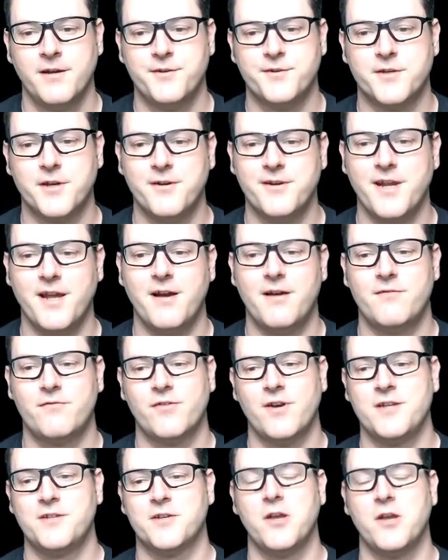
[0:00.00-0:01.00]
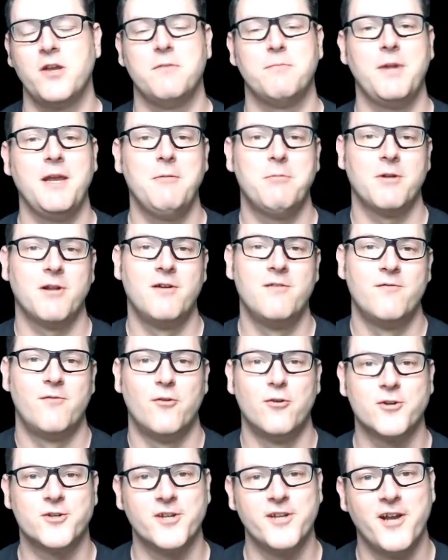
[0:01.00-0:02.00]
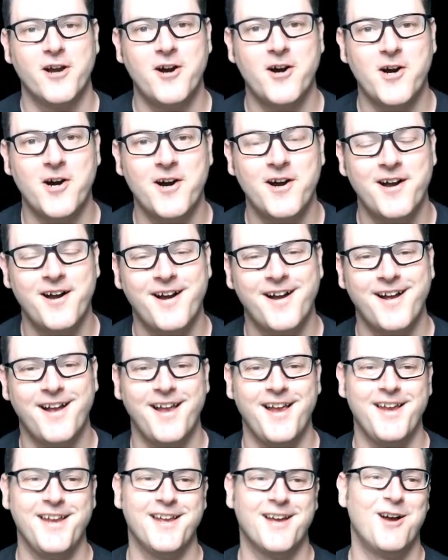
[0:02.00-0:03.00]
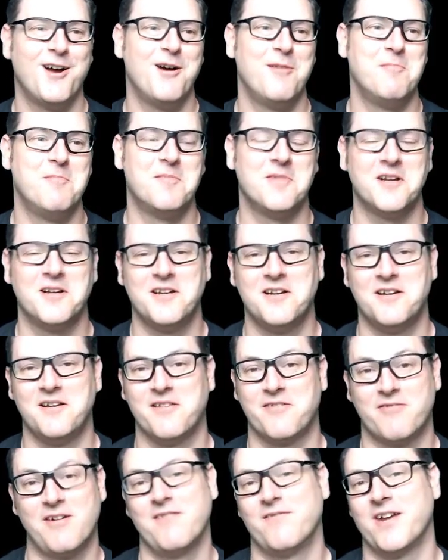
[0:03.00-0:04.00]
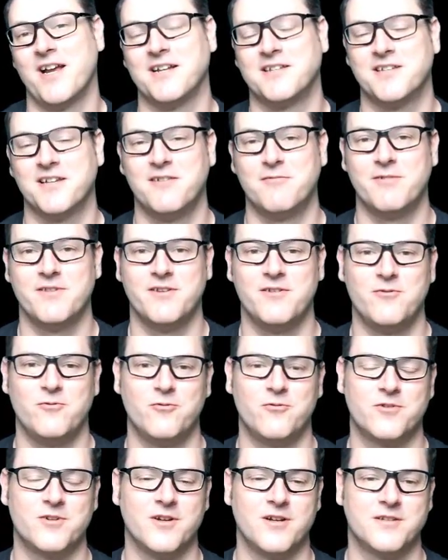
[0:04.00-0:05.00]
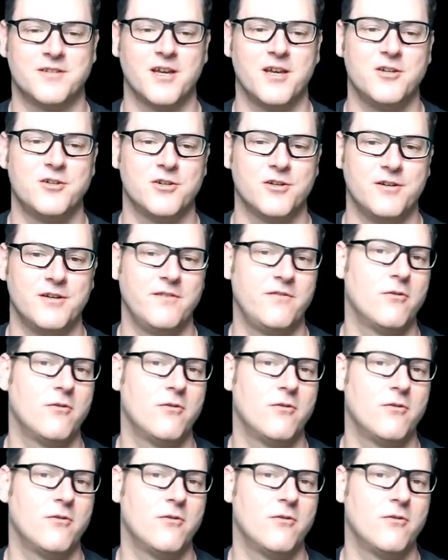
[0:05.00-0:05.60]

So yeah, I'm afraid to say people unfortunately are a threat vector within an organisation.